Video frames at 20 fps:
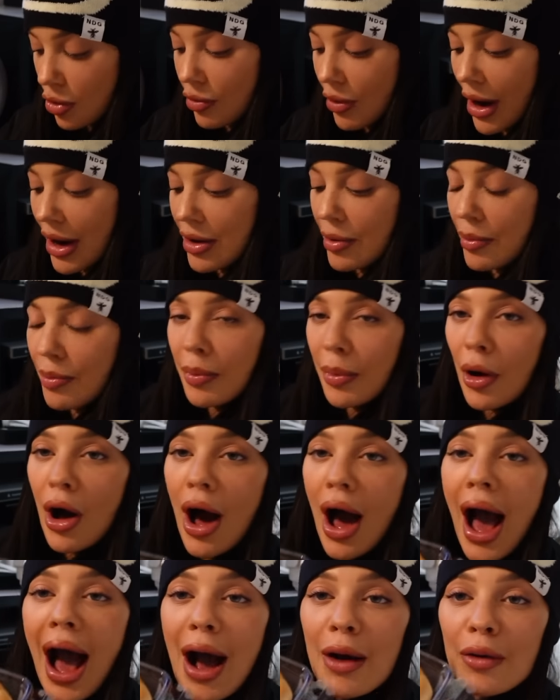random, but
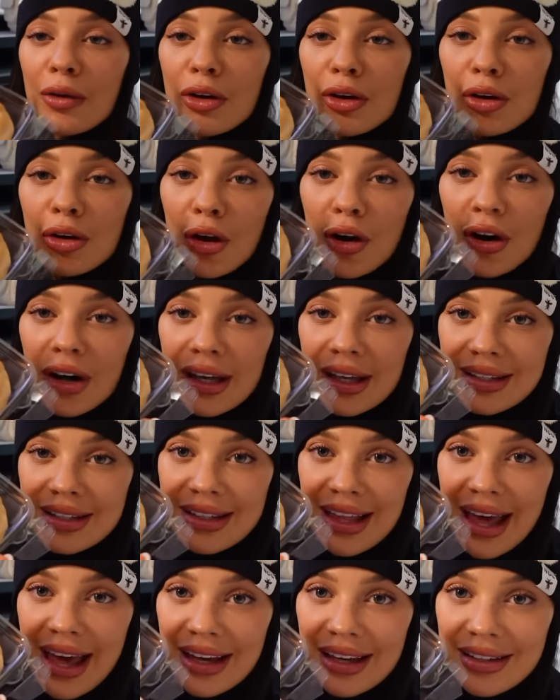how New York is
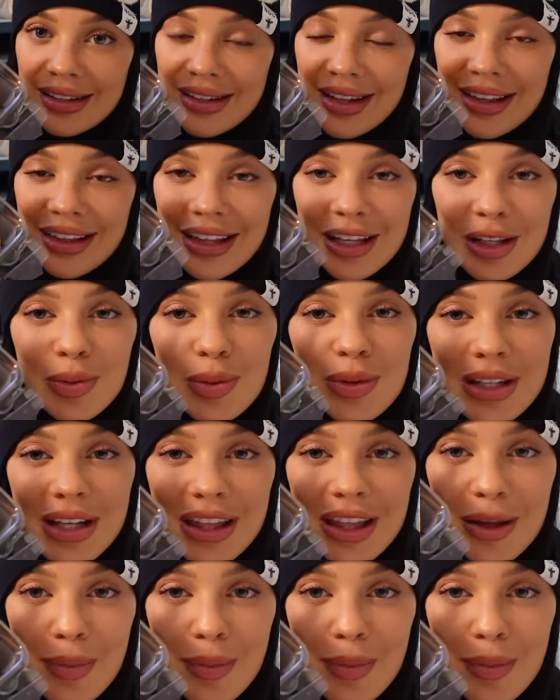this? This was in the